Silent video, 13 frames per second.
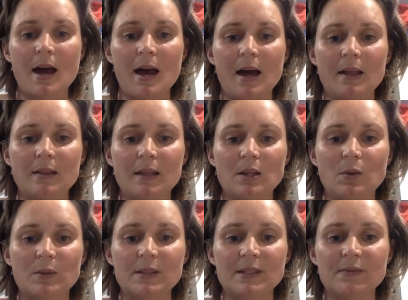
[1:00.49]
and then you
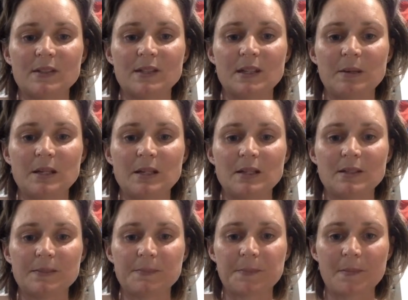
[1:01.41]
want 7
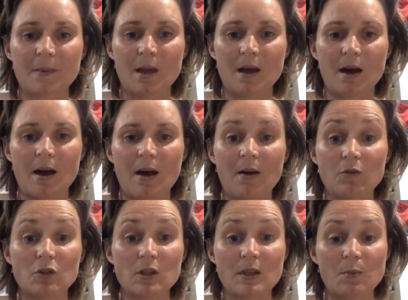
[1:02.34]
centimetres,
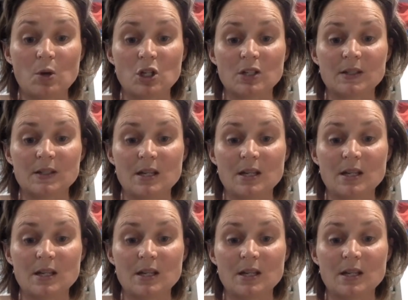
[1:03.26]
which is